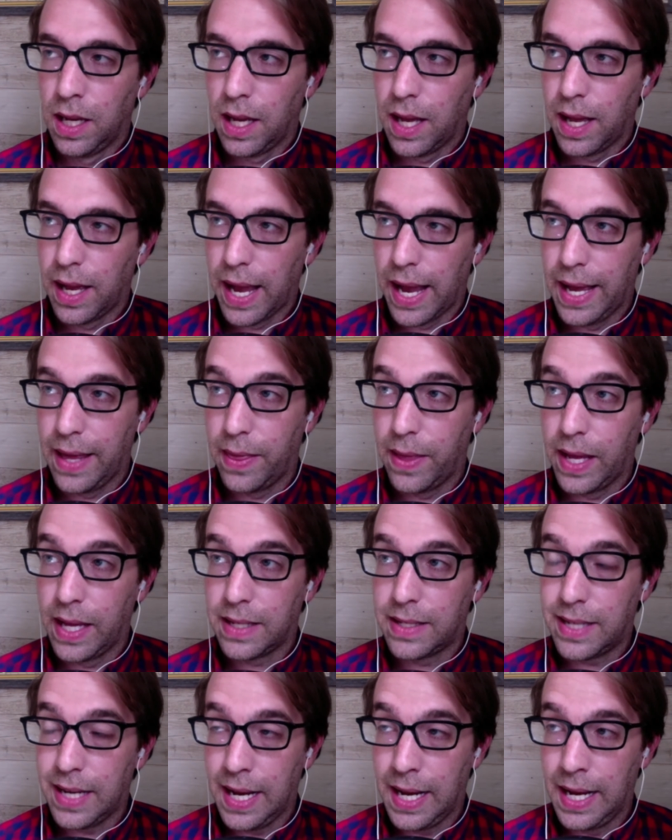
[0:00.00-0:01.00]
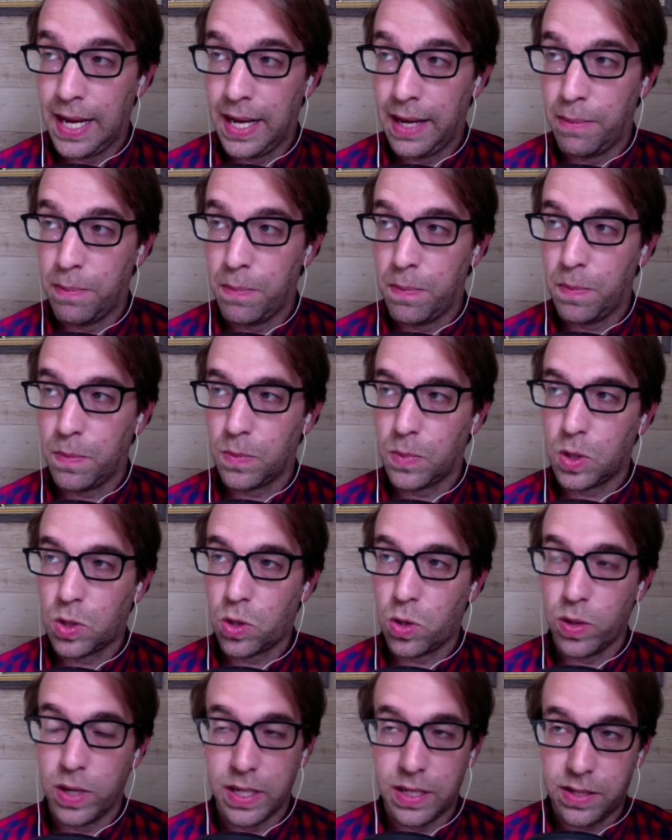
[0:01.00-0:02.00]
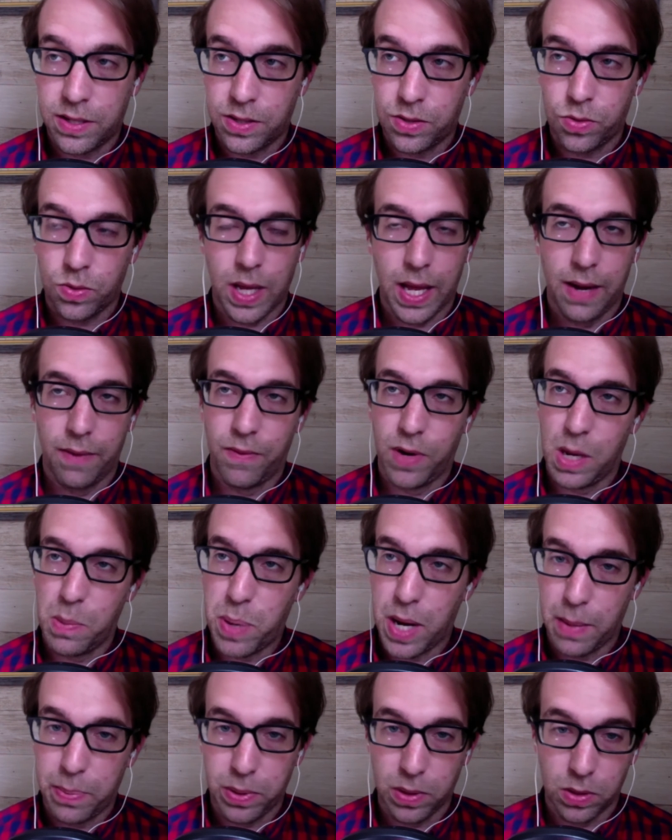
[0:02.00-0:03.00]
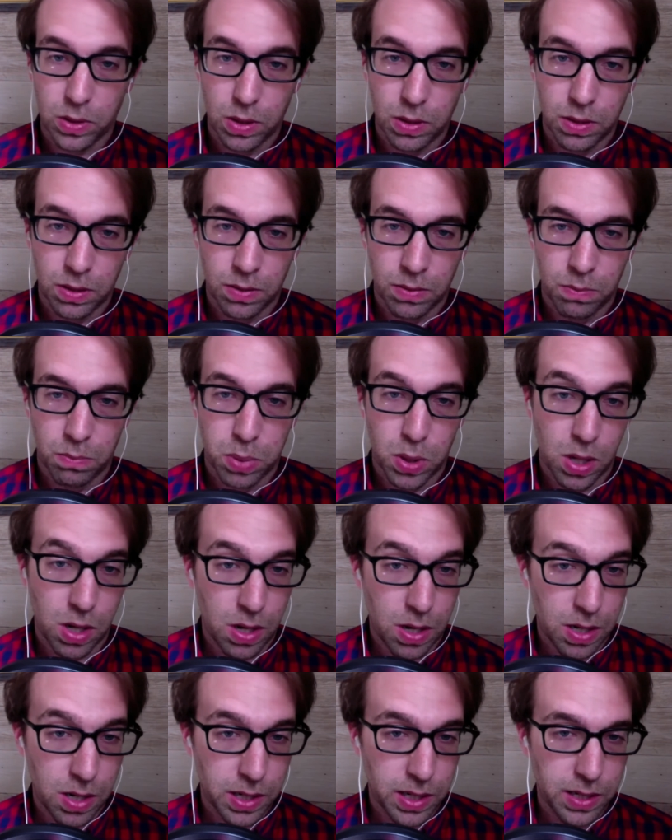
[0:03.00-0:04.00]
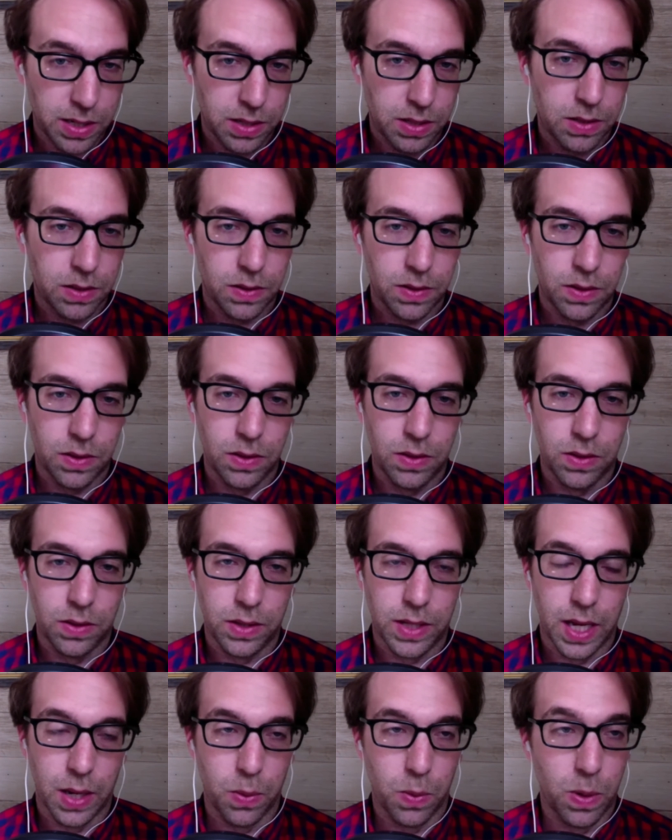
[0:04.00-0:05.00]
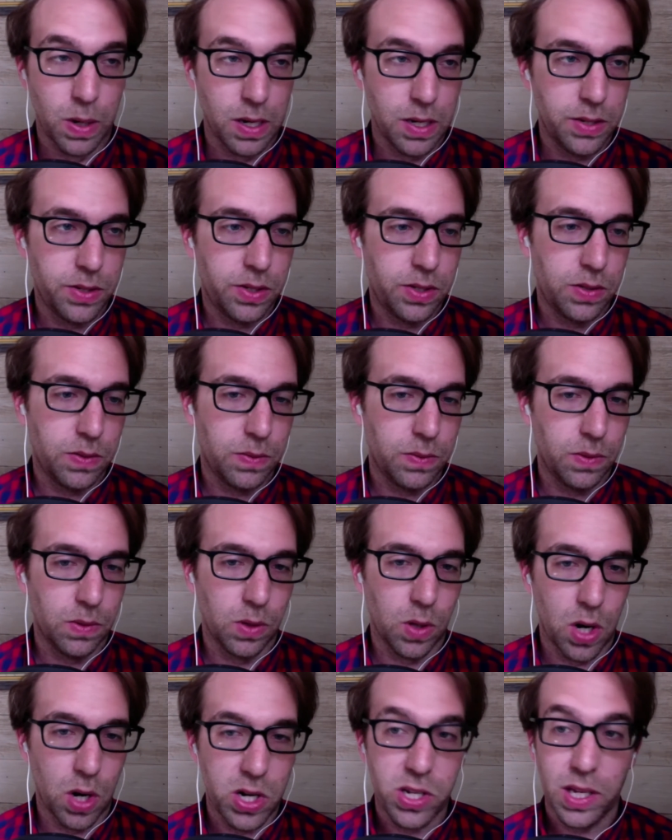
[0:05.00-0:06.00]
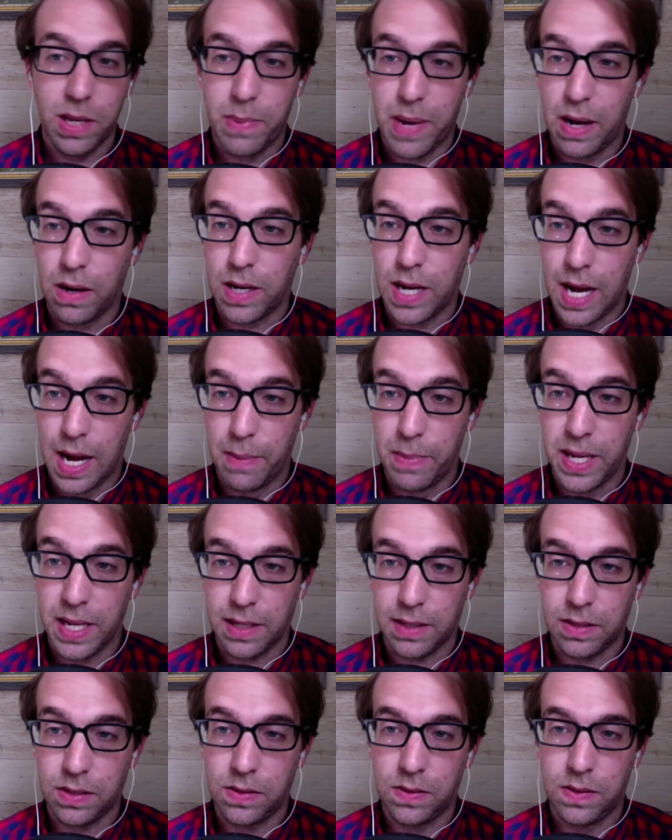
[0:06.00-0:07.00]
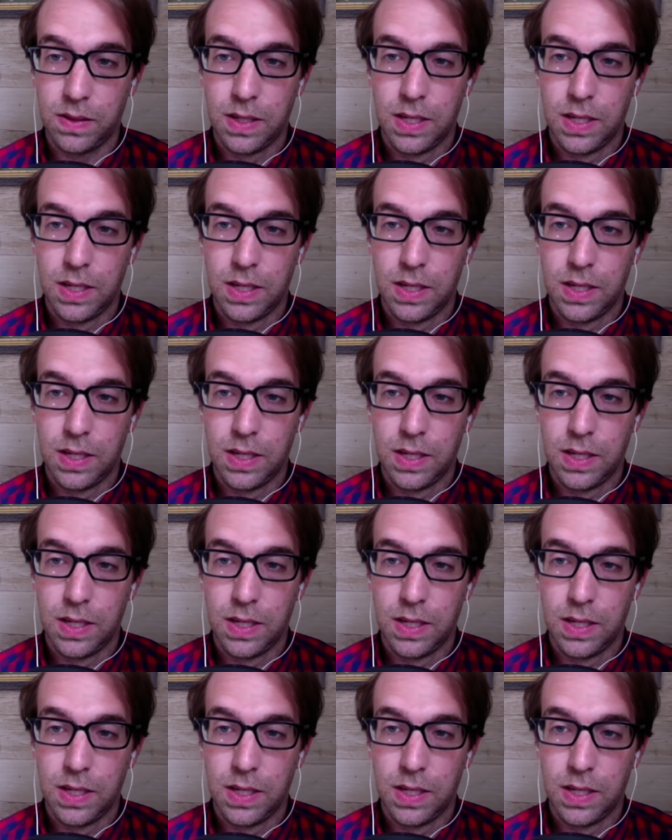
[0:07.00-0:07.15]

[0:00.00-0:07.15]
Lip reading: at that time, Chris had a very popular blog that was largely about comics,